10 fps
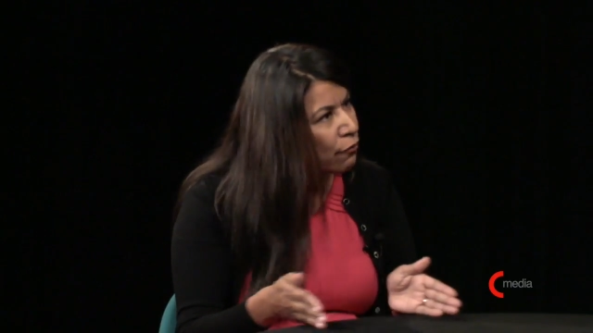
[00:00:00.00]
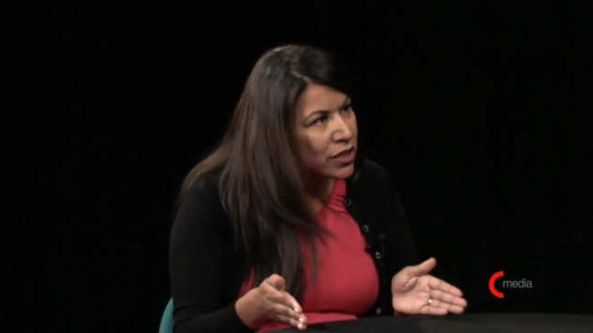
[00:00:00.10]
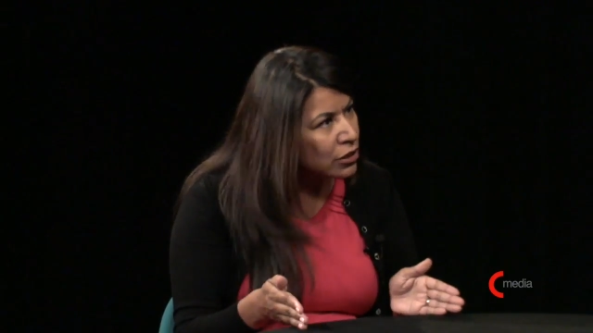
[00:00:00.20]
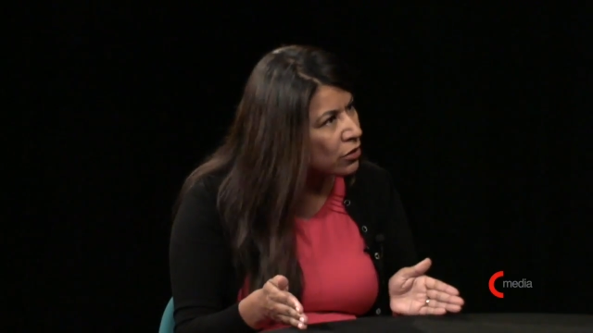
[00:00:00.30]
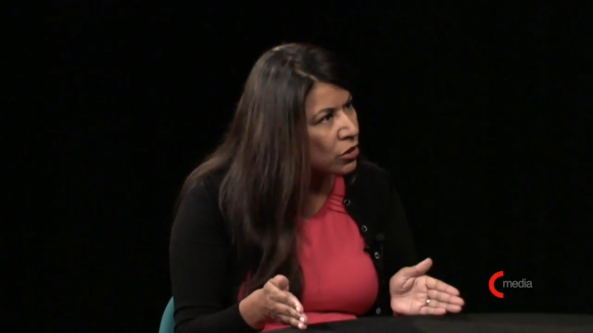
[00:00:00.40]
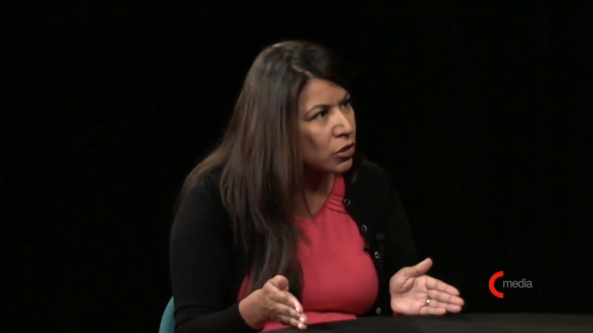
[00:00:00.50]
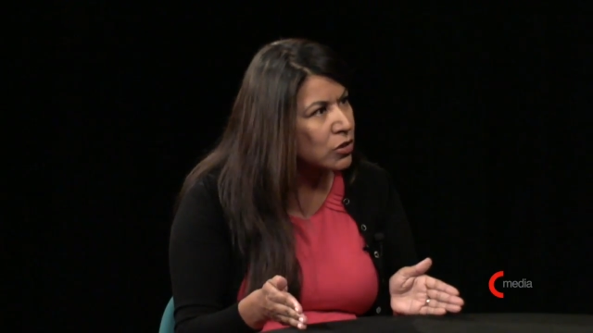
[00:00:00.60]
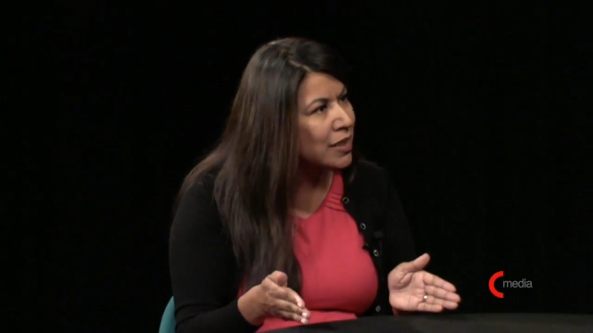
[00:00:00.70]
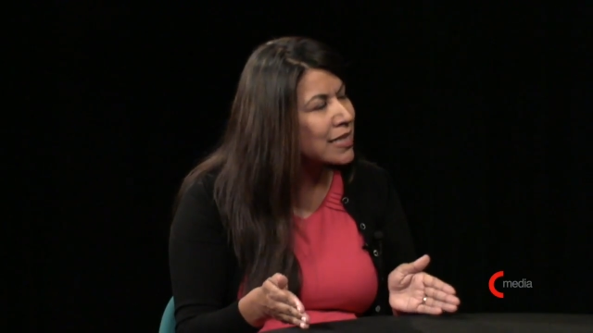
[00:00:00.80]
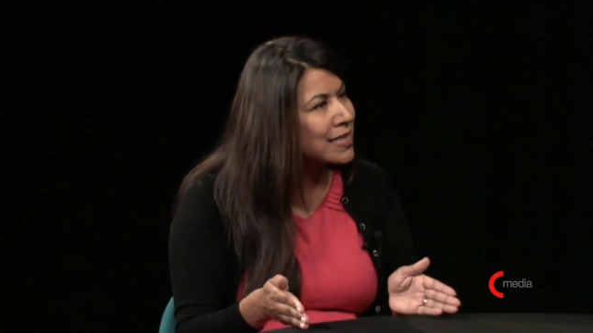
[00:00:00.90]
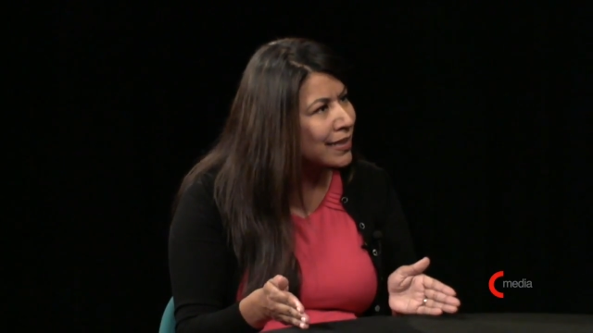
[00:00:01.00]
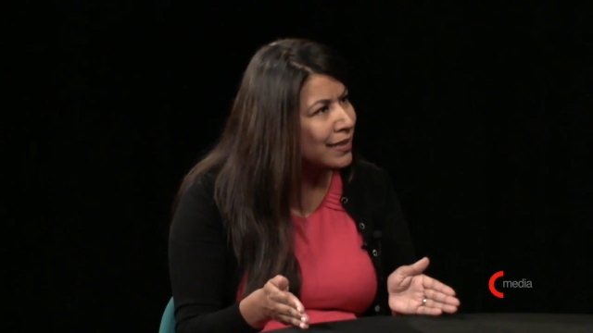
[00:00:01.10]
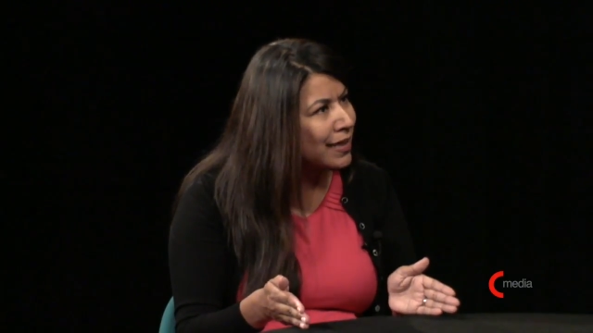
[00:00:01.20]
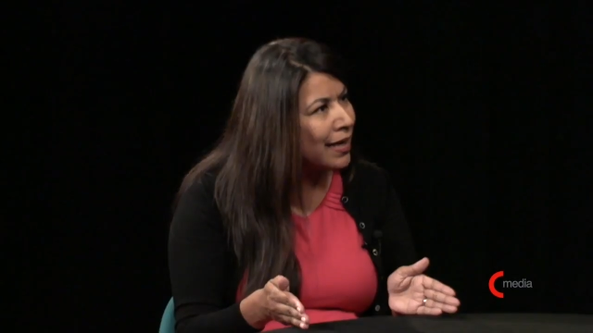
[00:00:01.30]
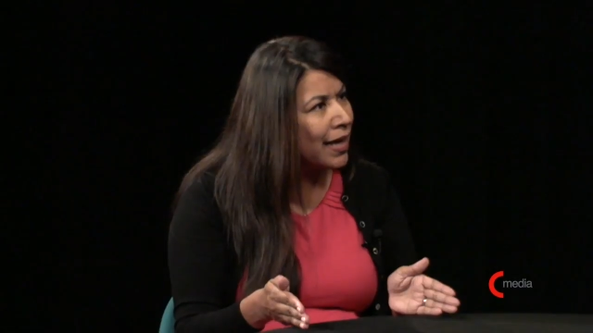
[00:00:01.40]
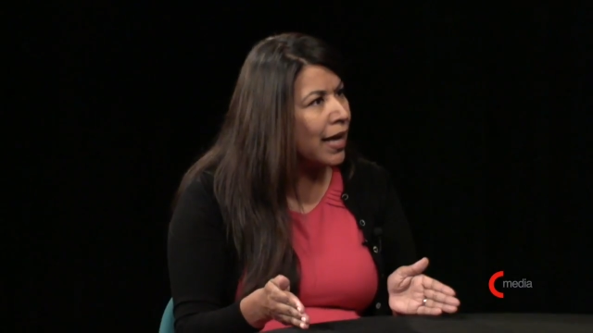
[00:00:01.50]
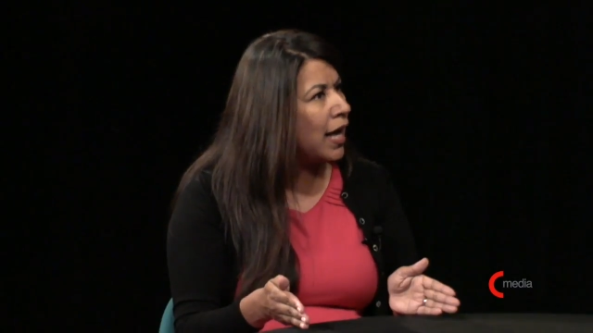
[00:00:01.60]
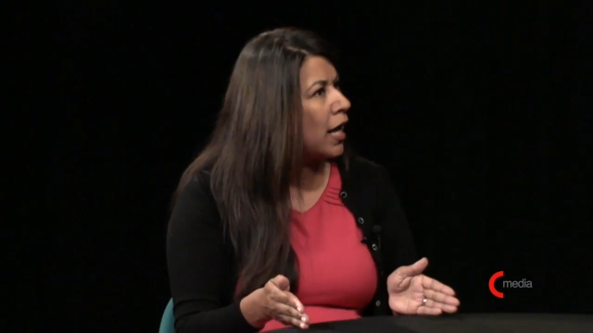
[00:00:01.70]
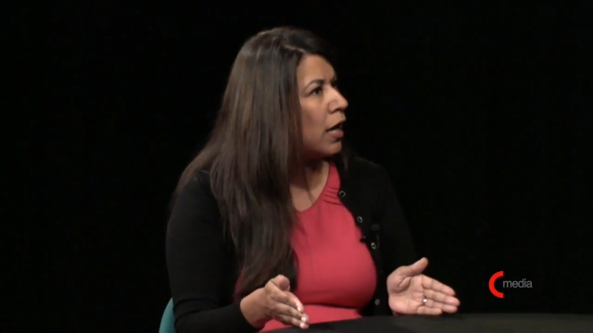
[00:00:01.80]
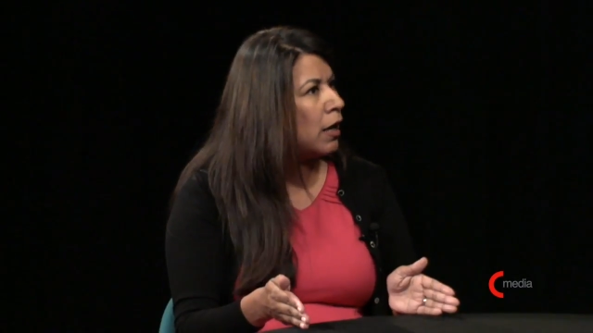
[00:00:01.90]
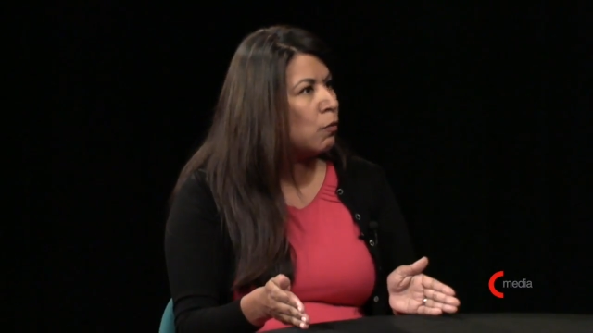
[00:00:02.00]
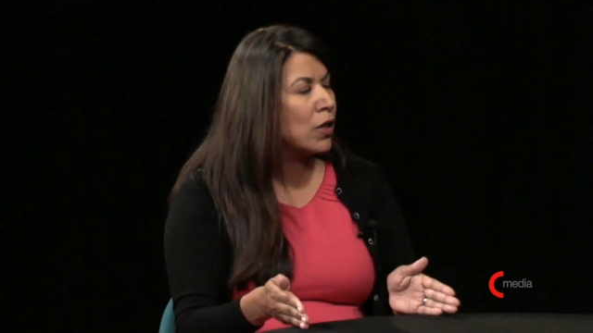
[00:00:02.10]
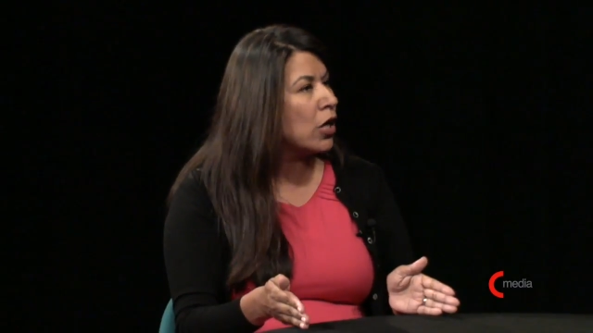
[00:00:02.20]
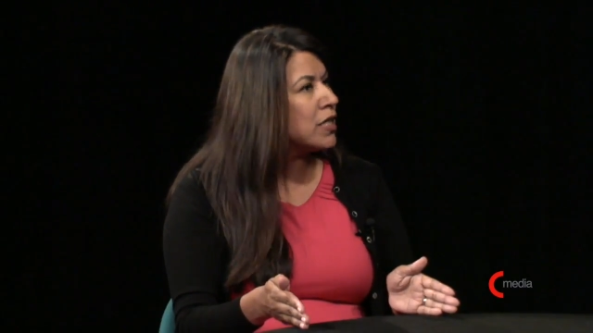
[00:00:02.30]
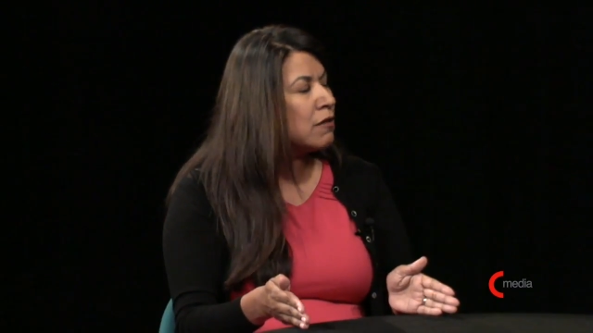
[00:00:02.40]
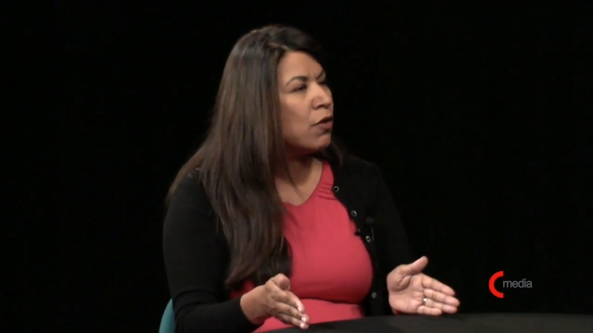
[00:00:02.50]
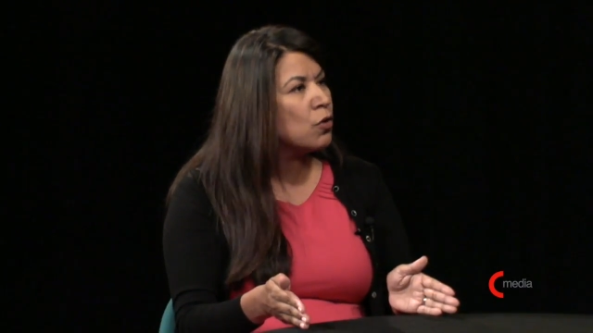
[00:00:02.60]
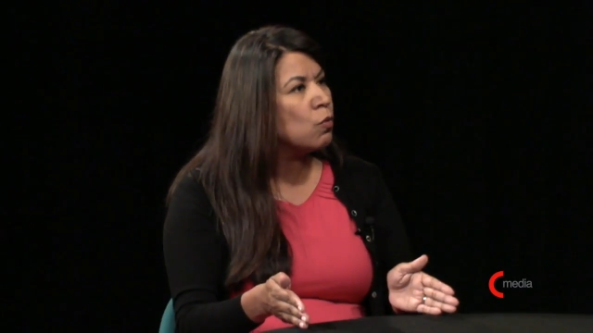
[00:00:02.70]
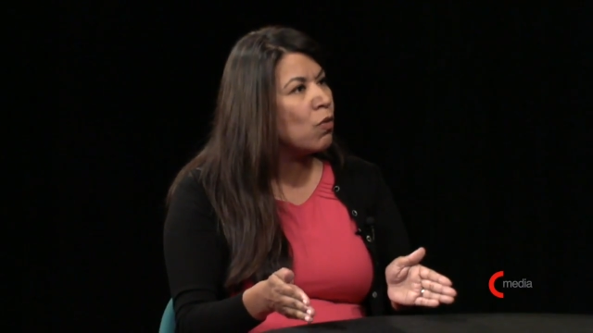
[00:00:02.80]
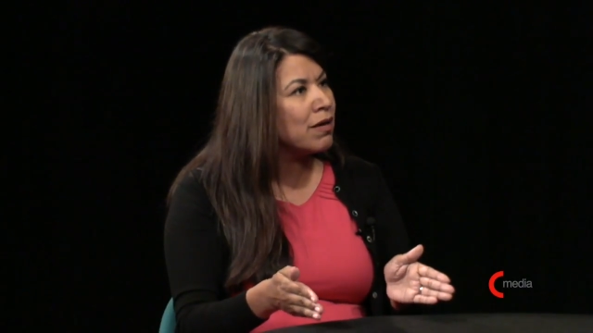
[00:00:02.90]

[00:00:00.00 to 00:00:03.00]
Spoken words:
every student to succeed, regardless of whether